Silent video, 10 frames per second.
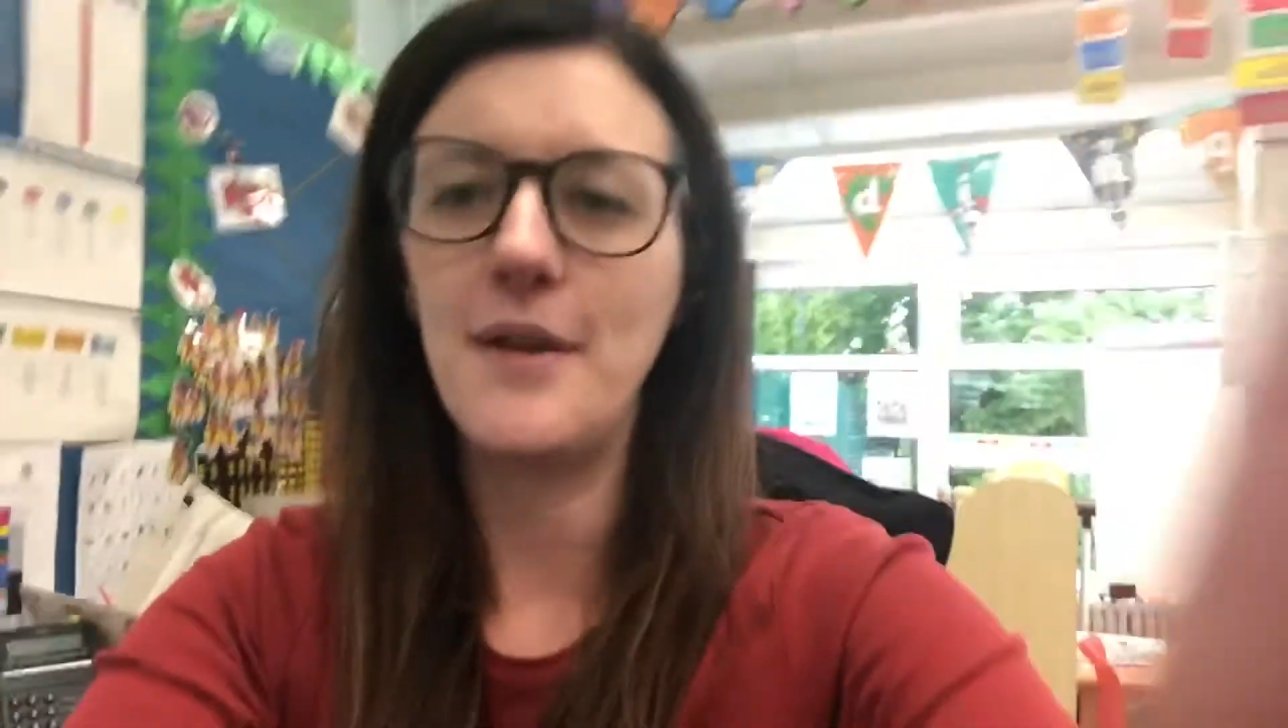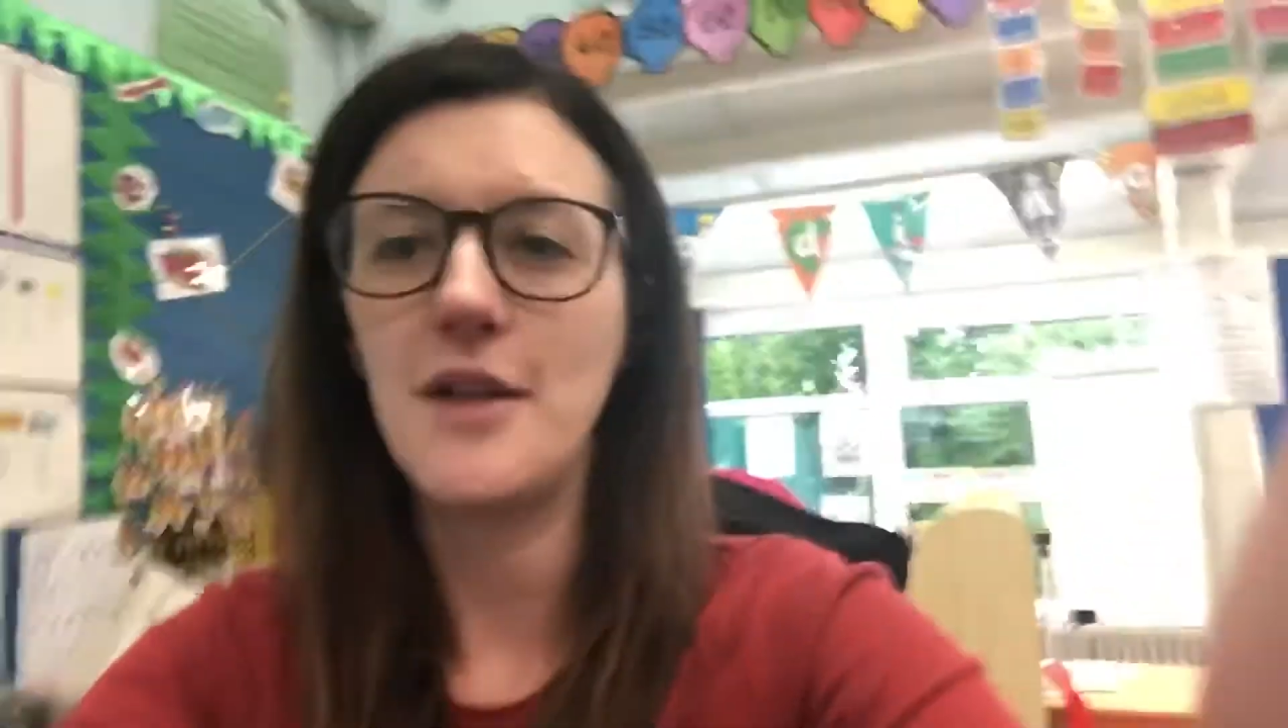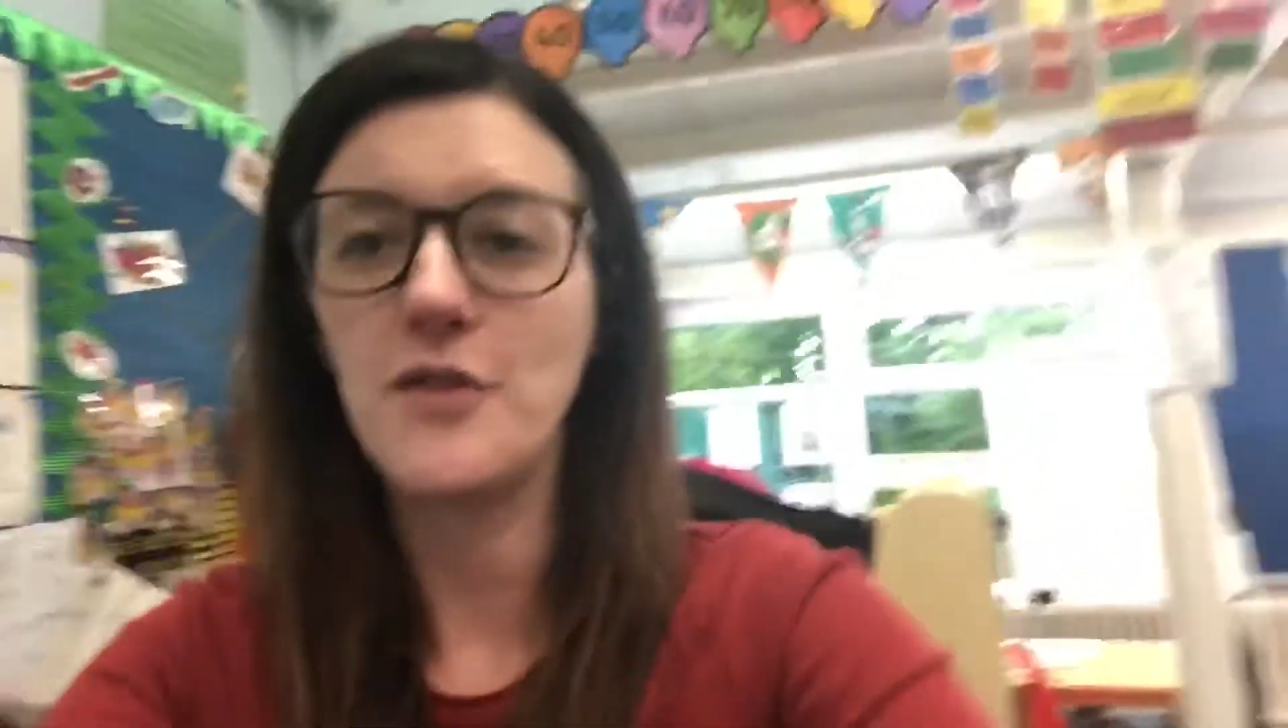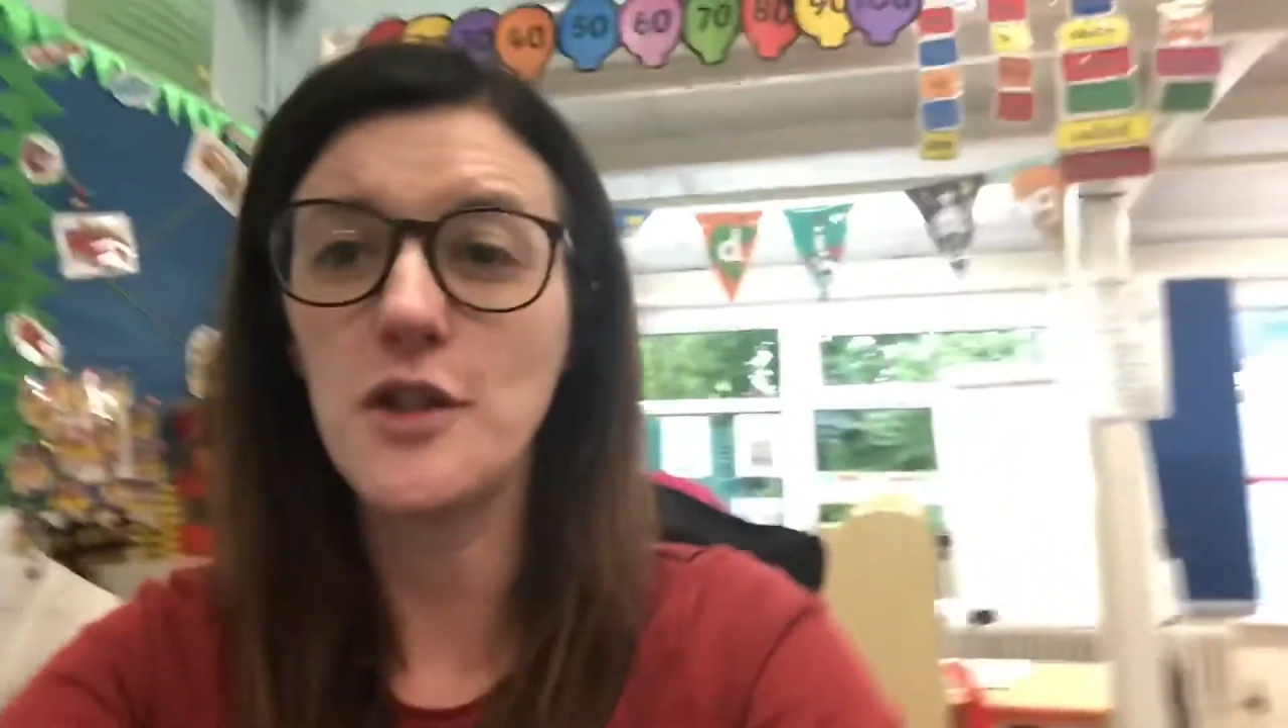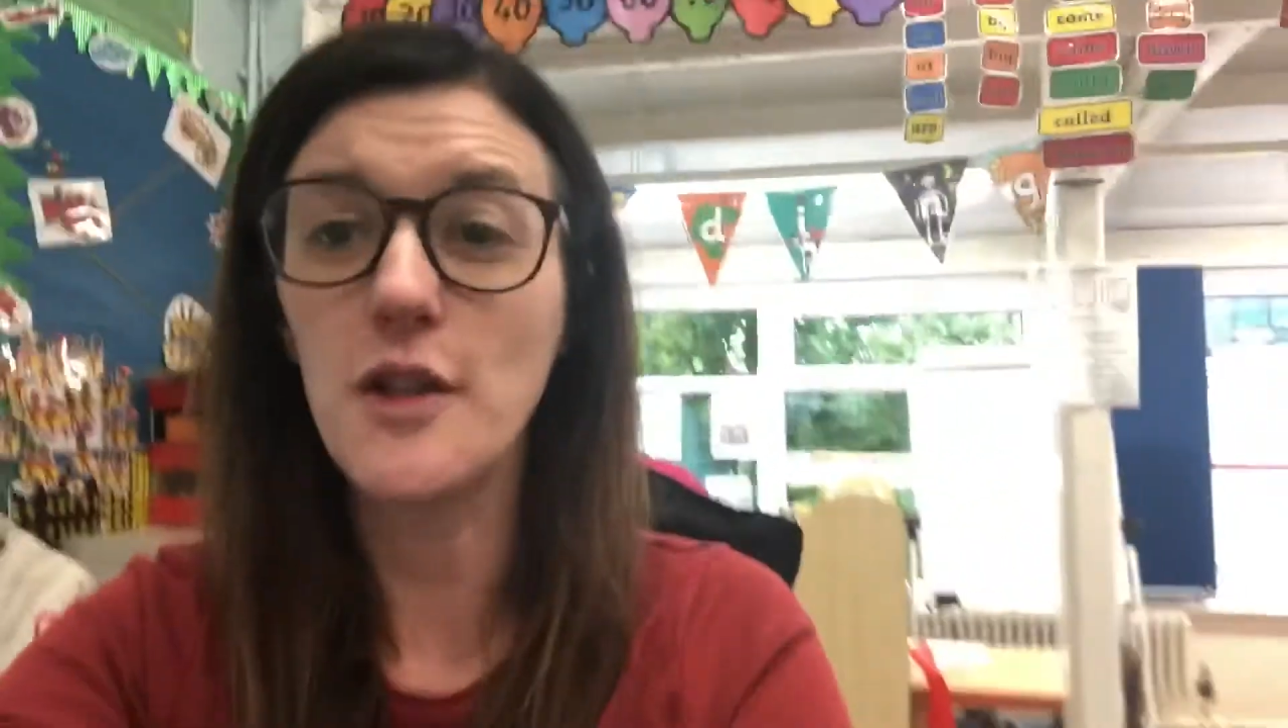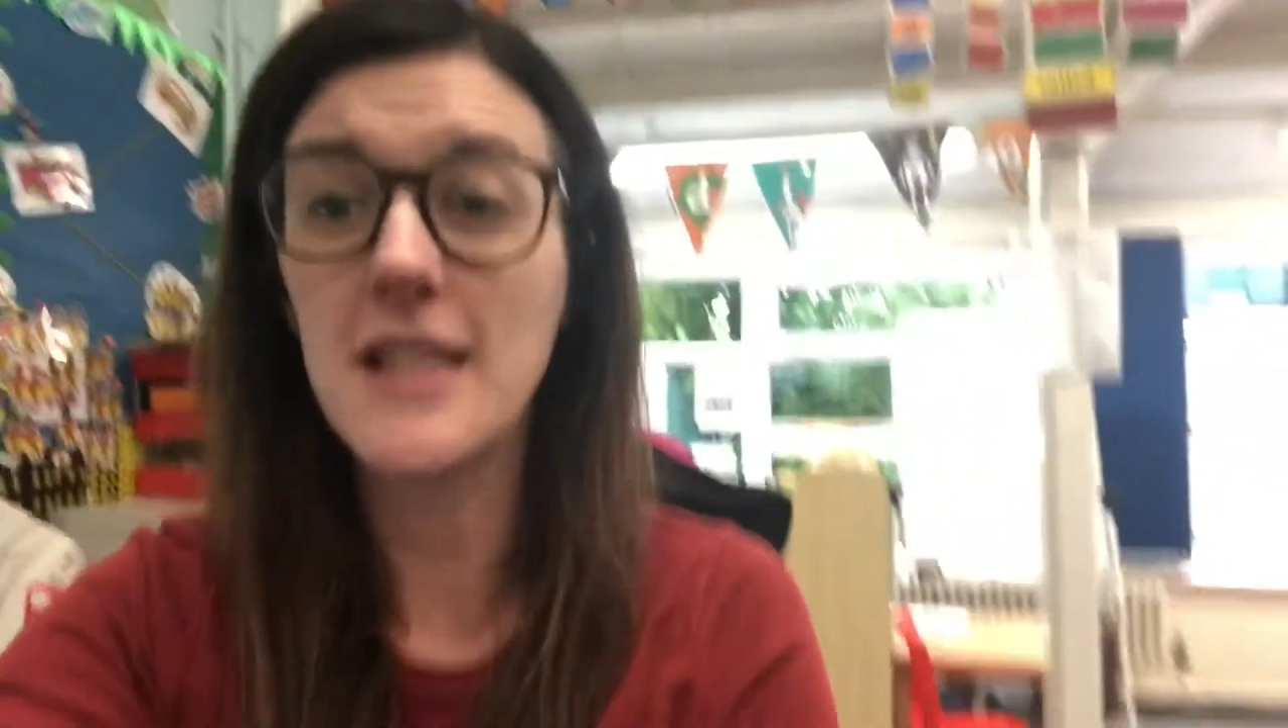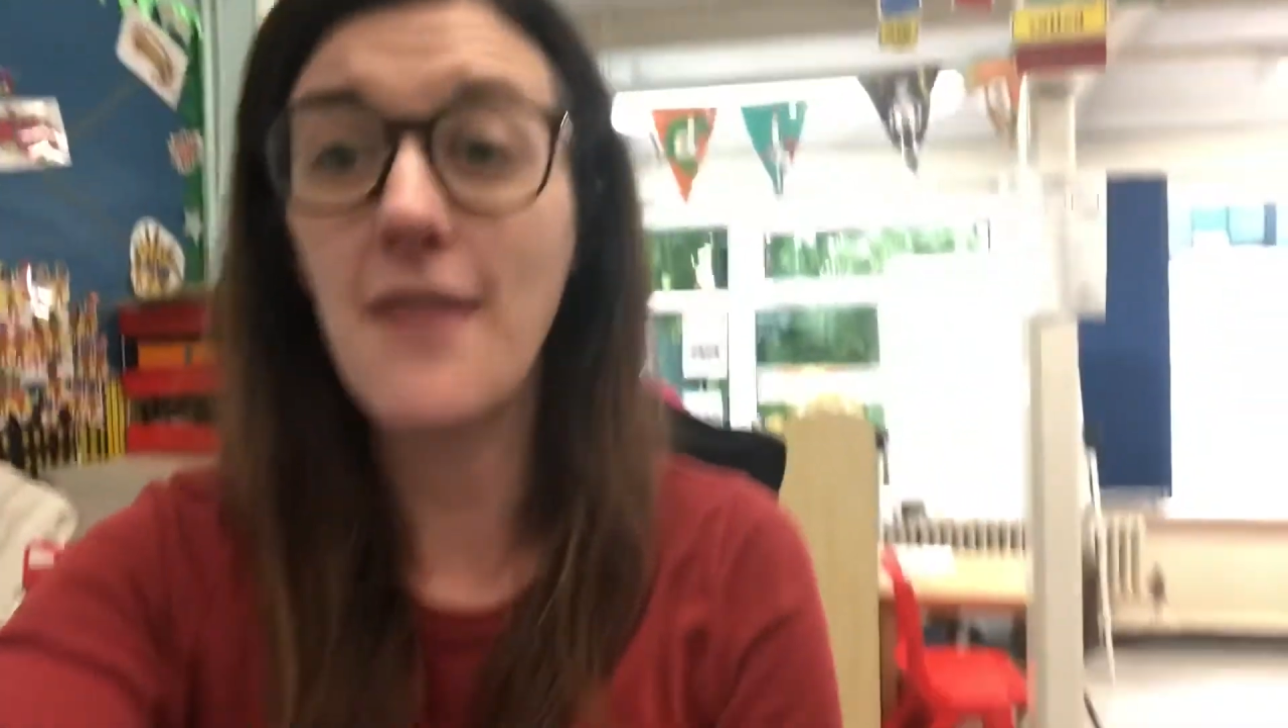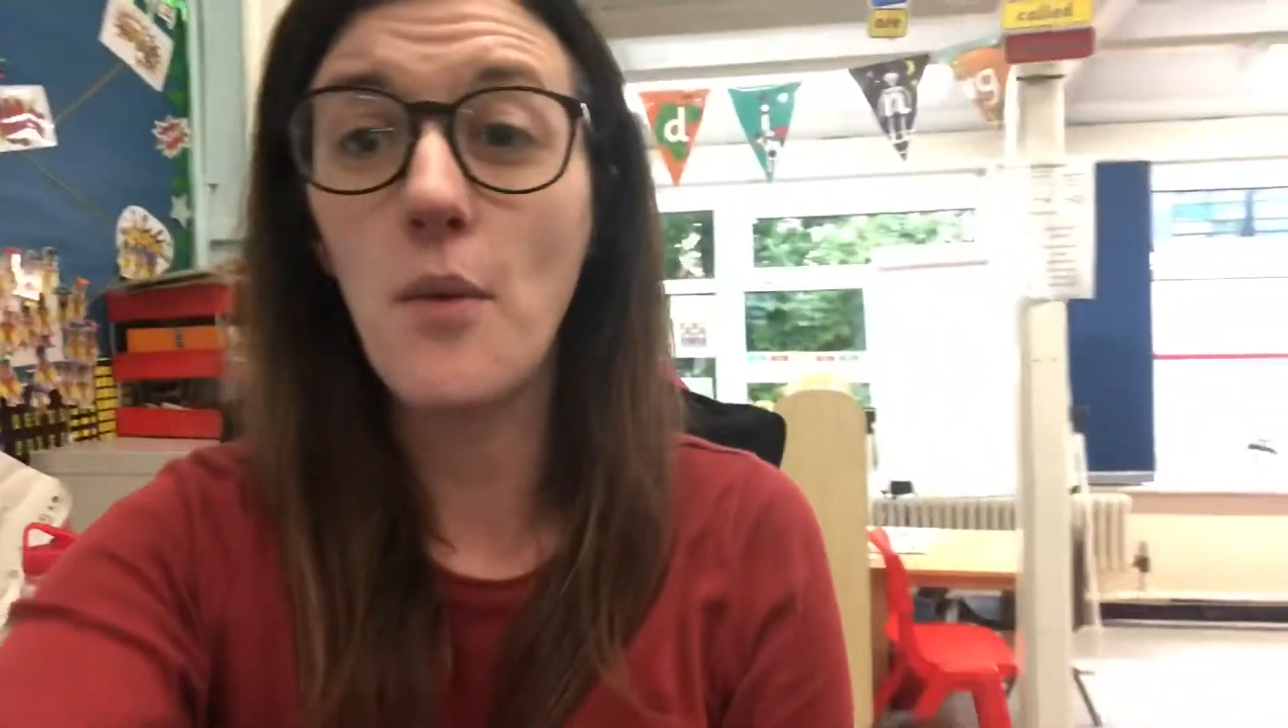Just got to say that